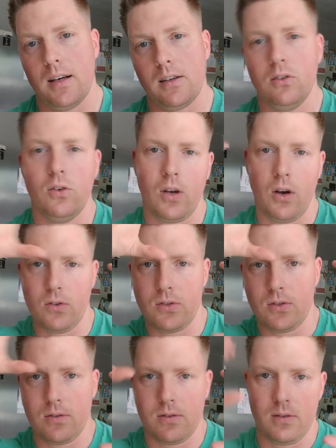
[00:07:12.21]

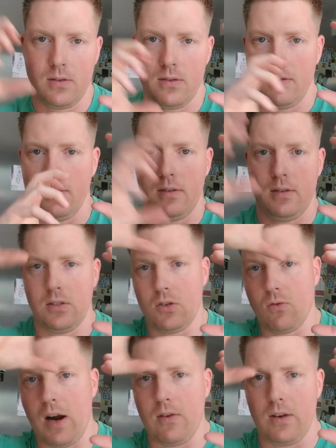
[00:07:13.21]
glucose
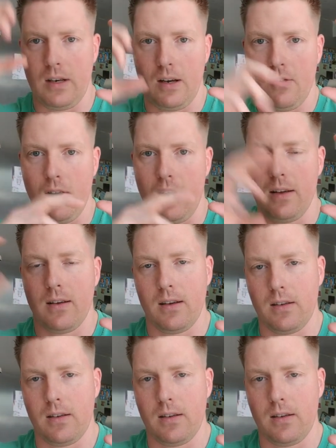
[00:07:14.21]
surrounding it, right?